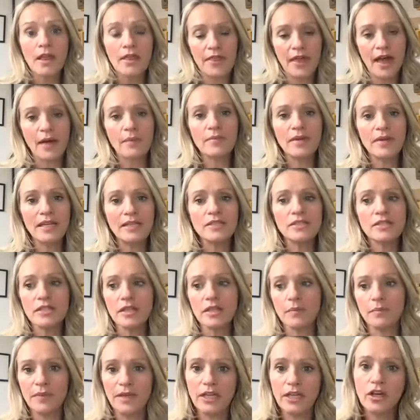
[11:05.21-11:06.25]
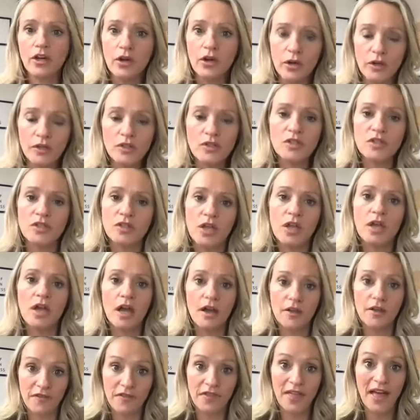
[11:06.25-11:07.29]
That means that because
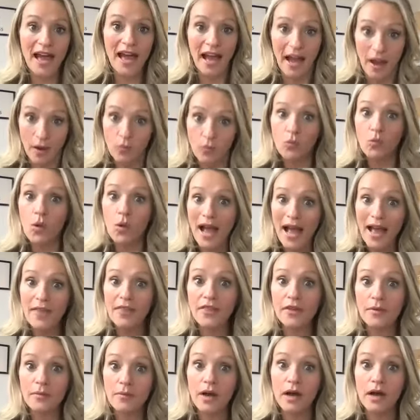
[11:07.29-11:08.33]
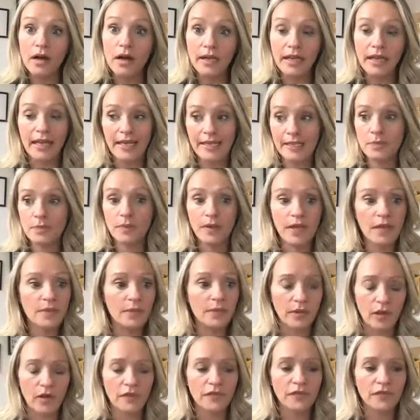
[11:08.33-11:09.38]
of that and where the market is,
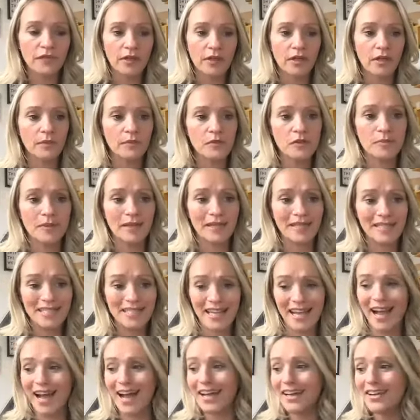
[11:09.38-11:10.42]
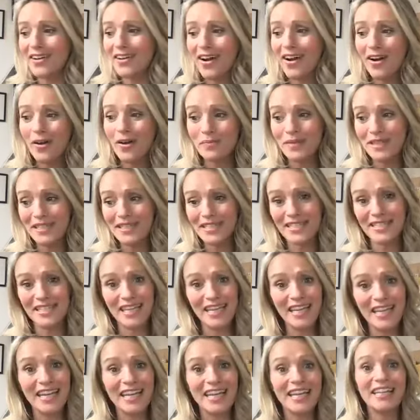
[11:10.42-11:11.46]
people often come to me and say, I can't be
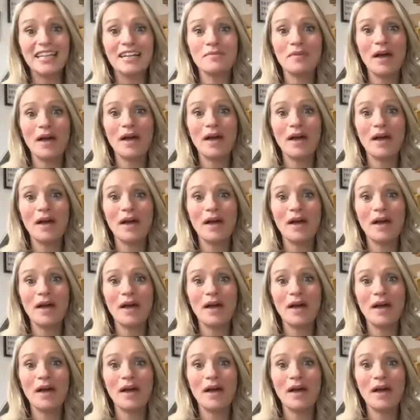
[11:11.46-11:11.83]
seen, I'm